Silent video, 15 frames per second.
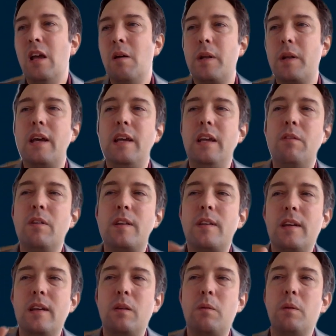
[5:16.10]
But there are even
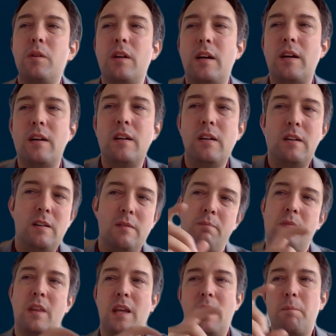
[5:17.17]
things which are
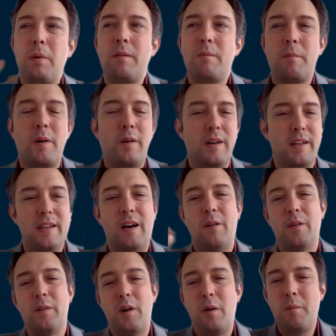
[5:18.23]
a bit more in
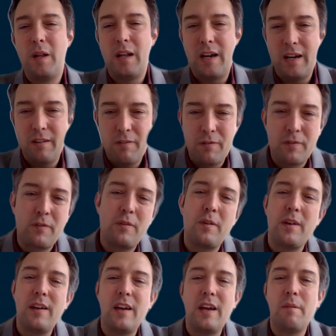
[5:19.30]
our normal life,
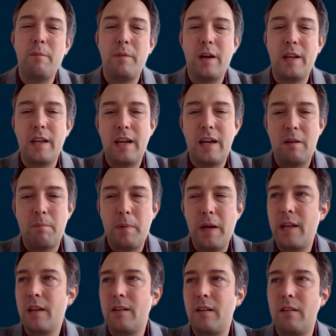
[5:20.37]
where they are
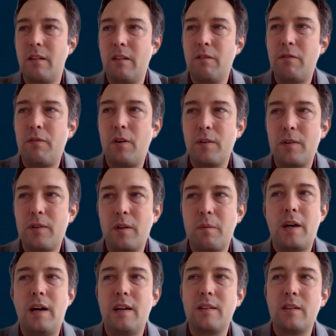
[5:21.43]
better for some
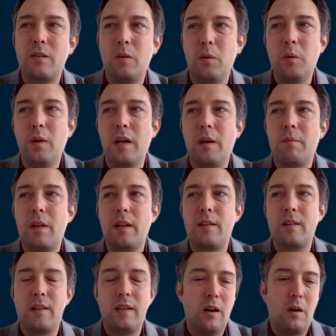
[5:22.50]
tasks to do them.
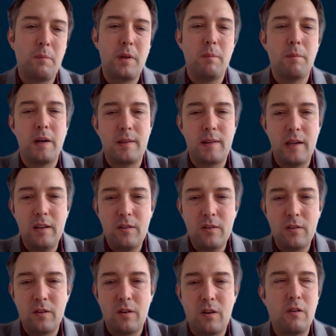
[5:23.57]
That's the
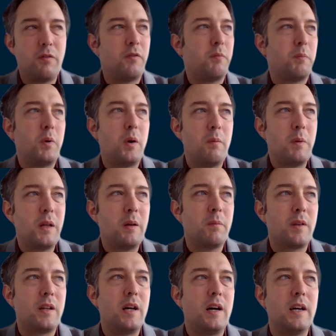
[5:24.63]
optimization of
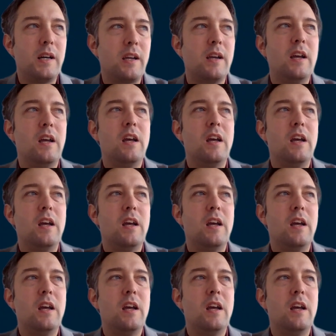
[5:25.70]
problems, like